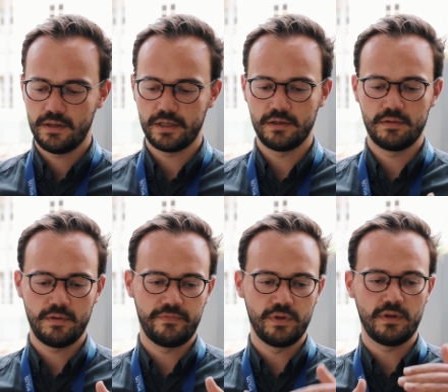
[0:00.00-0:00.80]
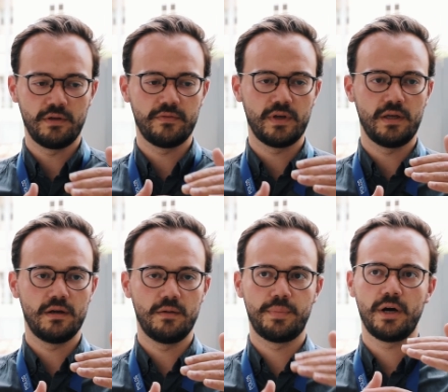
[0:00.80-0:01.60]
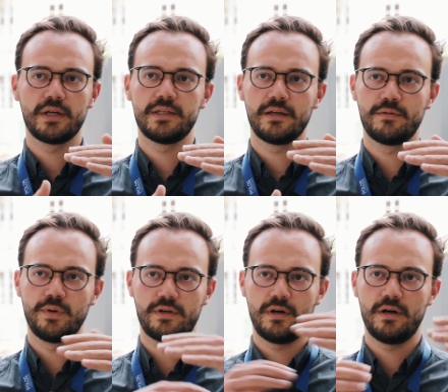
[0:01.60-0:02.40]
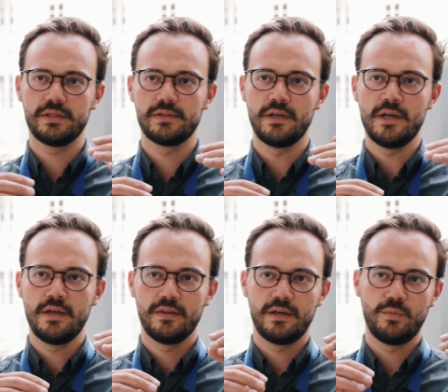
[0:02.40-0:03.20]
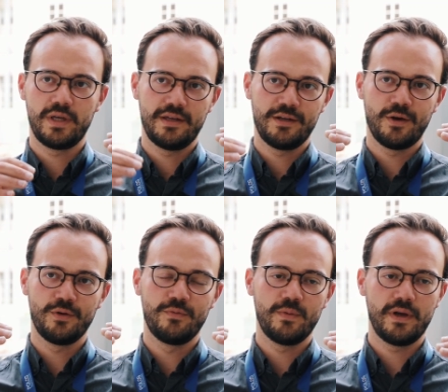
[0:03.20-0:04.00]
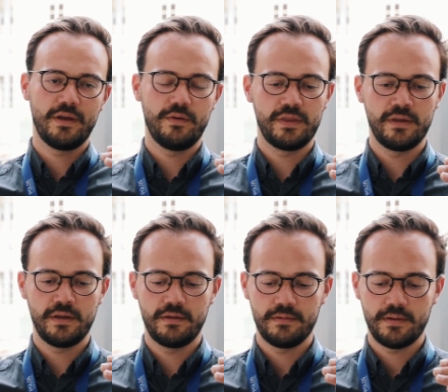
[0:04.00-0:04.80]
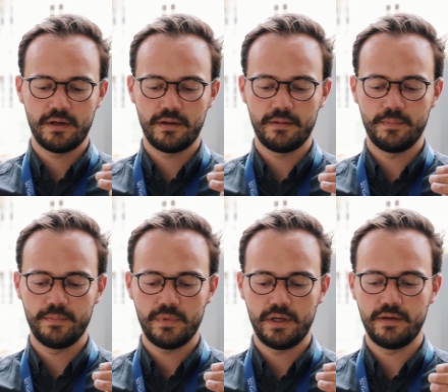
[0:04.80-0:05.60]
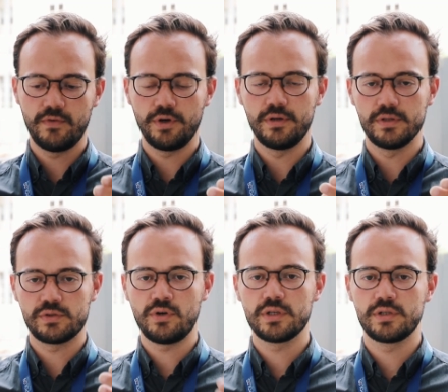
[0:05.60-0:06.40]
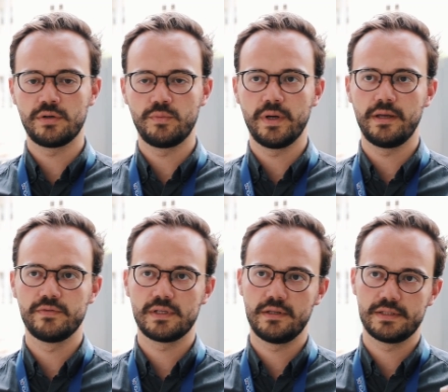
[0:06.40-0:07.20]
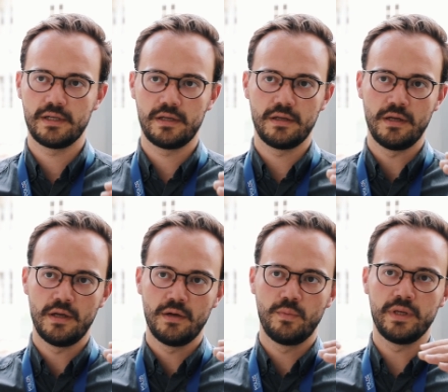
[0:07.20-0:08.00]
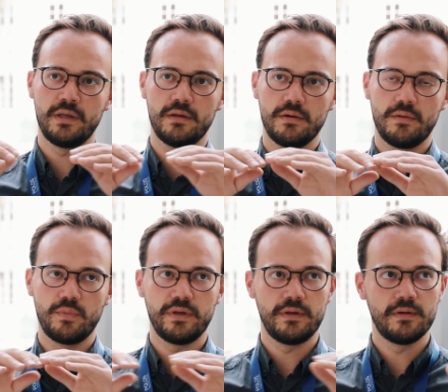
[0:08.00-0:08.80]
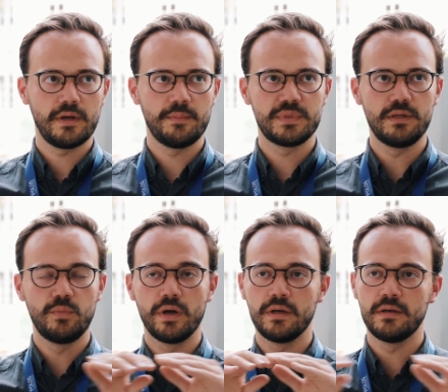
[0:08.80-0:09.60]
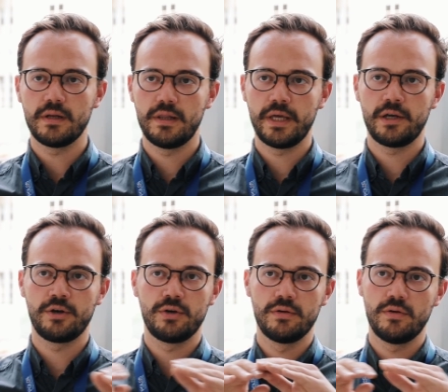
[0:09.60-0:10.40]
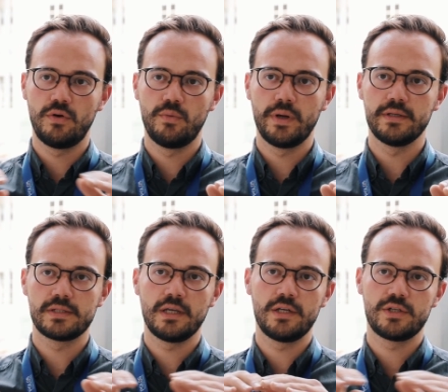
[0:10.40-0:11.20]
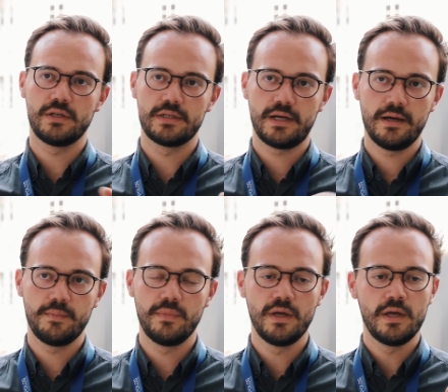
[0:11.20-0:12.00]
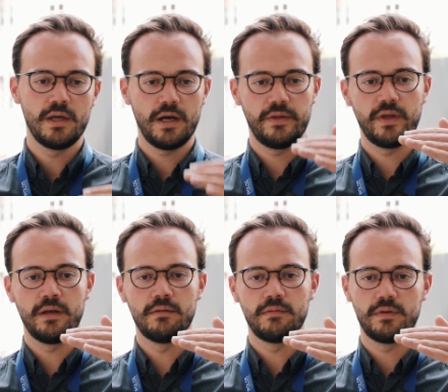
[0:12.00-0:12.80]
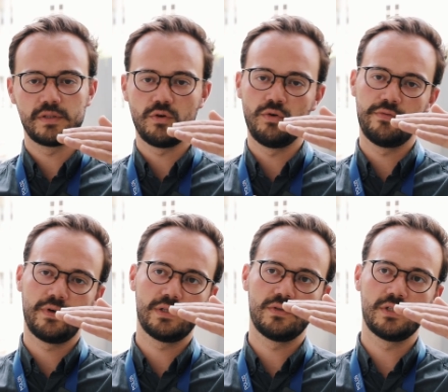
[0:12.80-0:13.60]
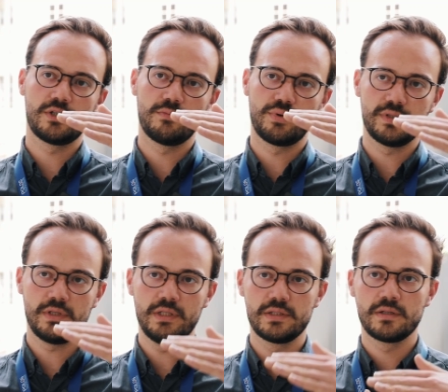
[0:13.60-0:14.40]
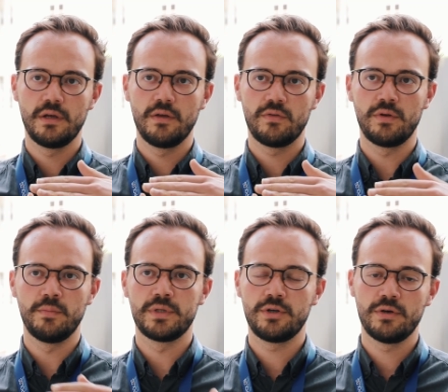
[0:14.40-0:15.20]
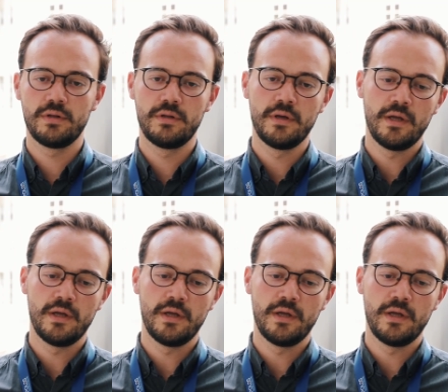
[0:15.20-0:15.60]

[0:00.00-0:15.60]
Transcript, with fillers: like a, if you think of a, a, park deck with cars, then we can go with a, um, in a very structured way of say we, we empty one layer or one stage at a time, and then this whole phase transition proceeds through the material.